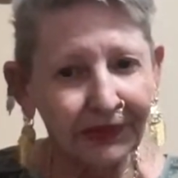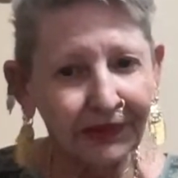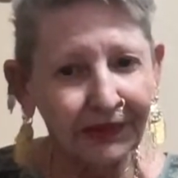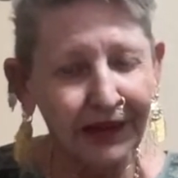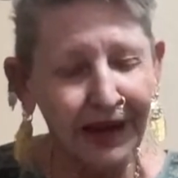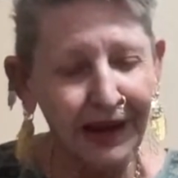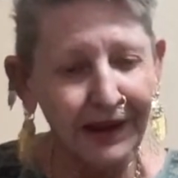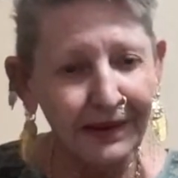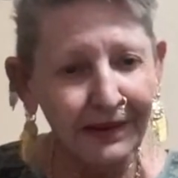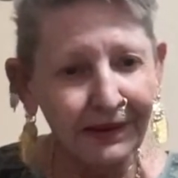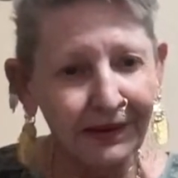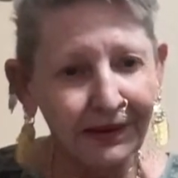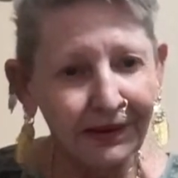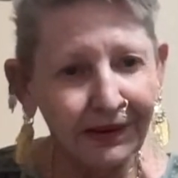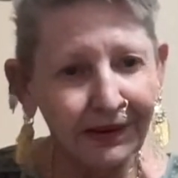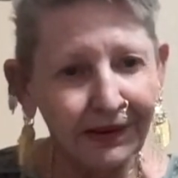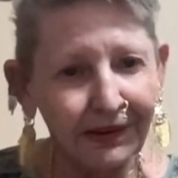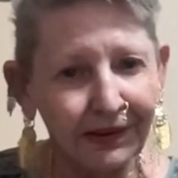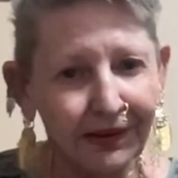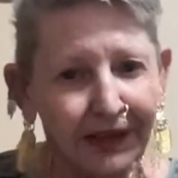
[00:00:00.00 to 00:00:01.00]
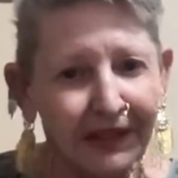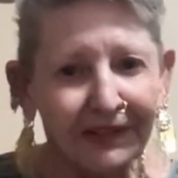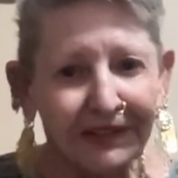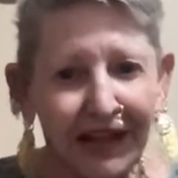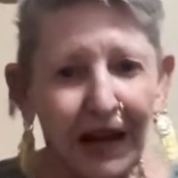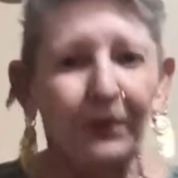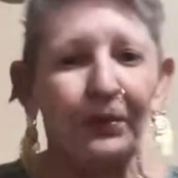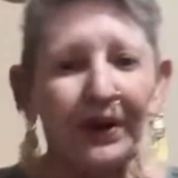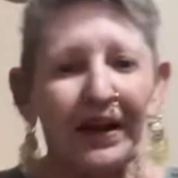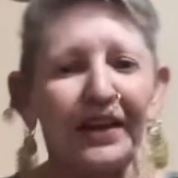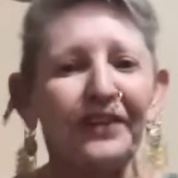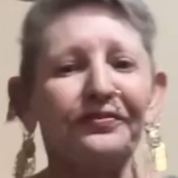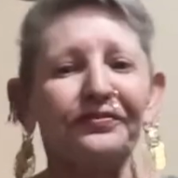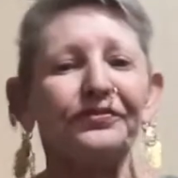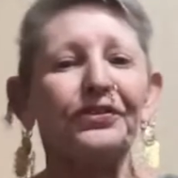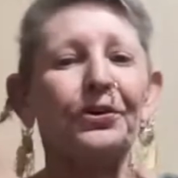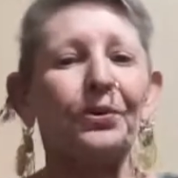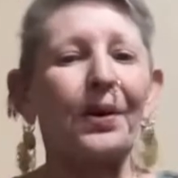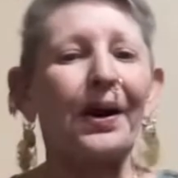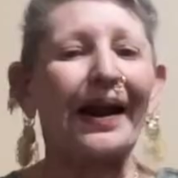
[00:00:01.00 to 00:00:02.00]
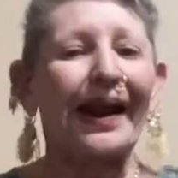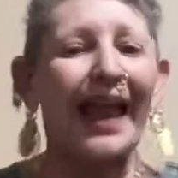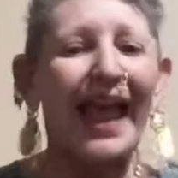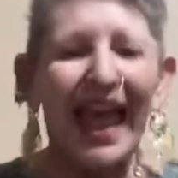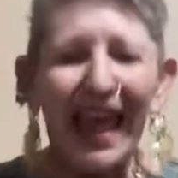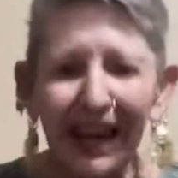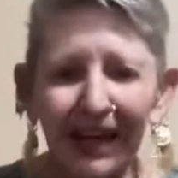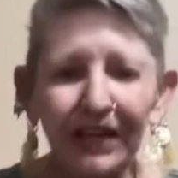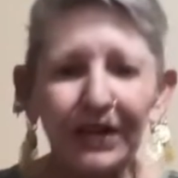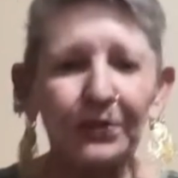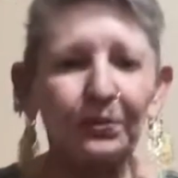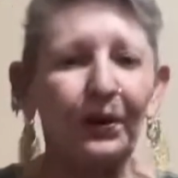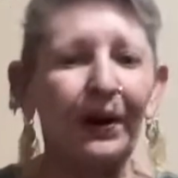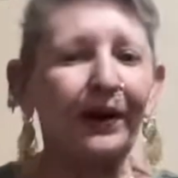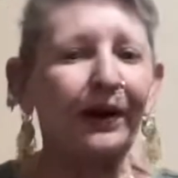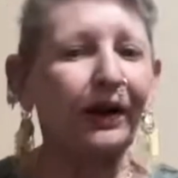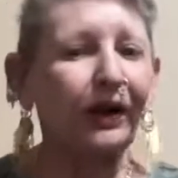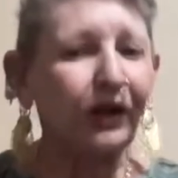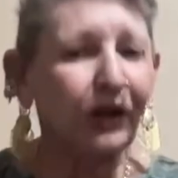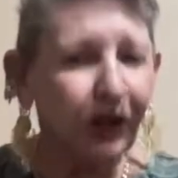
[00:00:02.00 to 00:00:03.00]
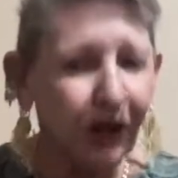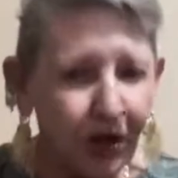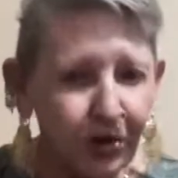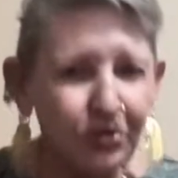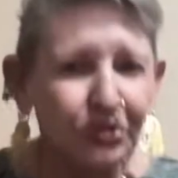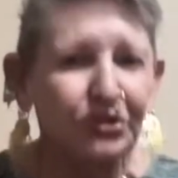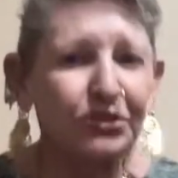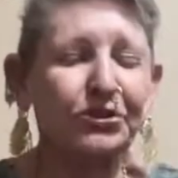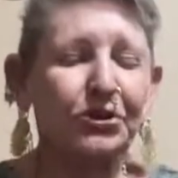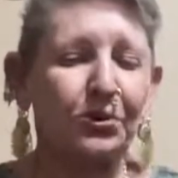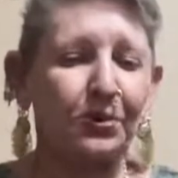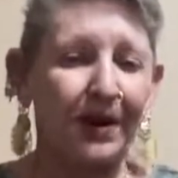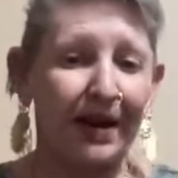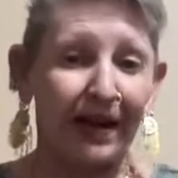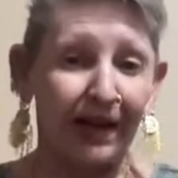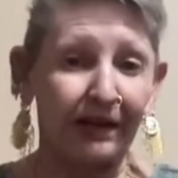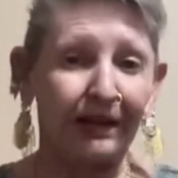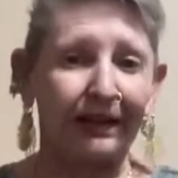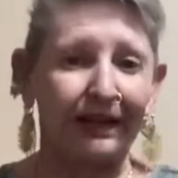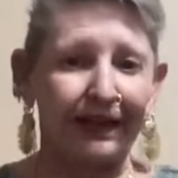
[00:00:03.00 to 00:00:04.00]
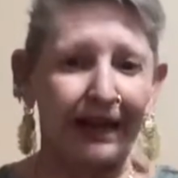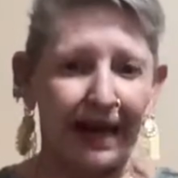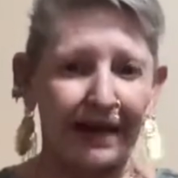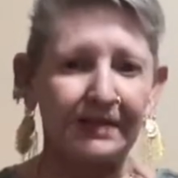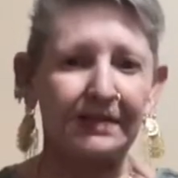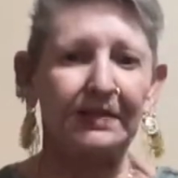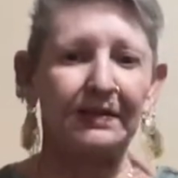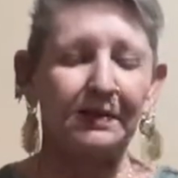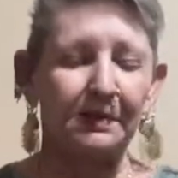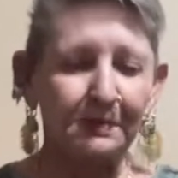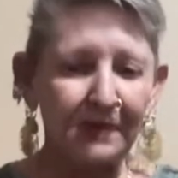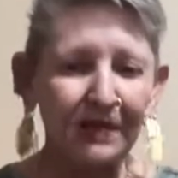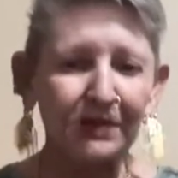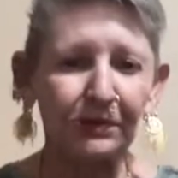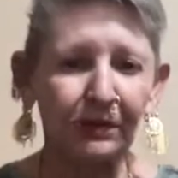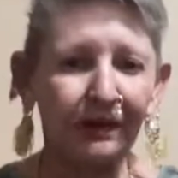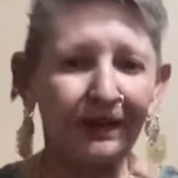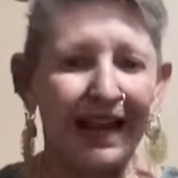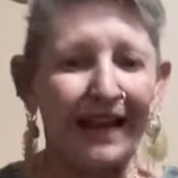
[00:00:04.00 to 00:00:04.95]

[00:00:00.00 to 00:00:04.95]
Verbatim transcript: Okay? Now, if you are anywhere close to enlightenment,